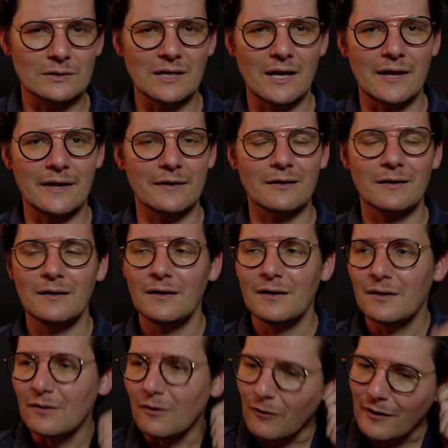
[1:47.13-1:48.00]
Like,
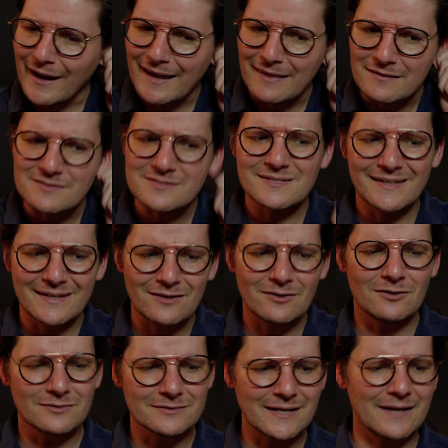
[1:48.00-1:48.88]
okay, they're sitting
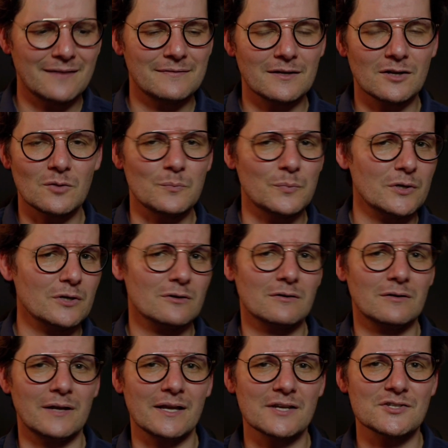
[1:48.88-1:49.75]
all day on the
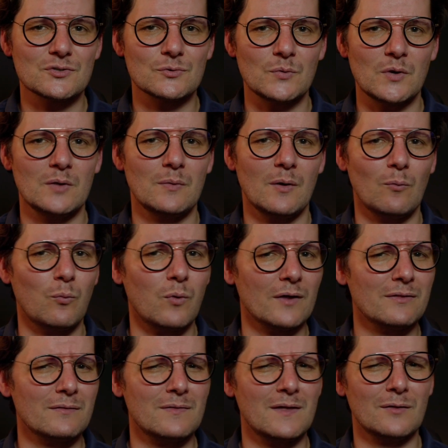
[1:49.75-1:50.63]
computer next to it, but
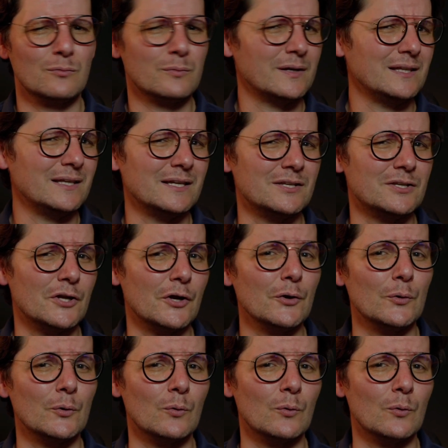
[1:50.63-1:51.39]
what do they really do?